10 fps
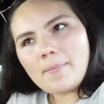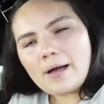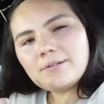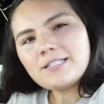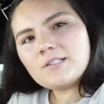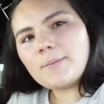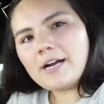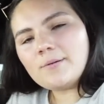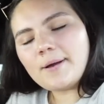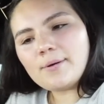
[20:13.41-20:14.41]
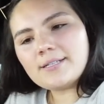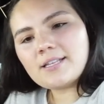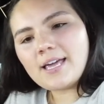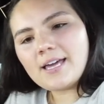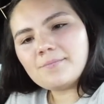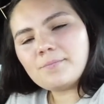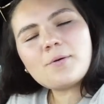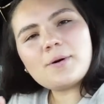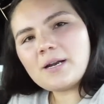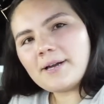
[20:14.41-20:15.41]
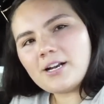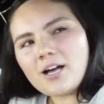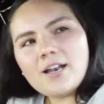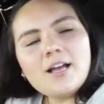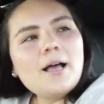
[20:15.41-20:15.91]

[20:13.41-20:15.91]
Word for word: I was inspired by Wesleyan, but what am I not?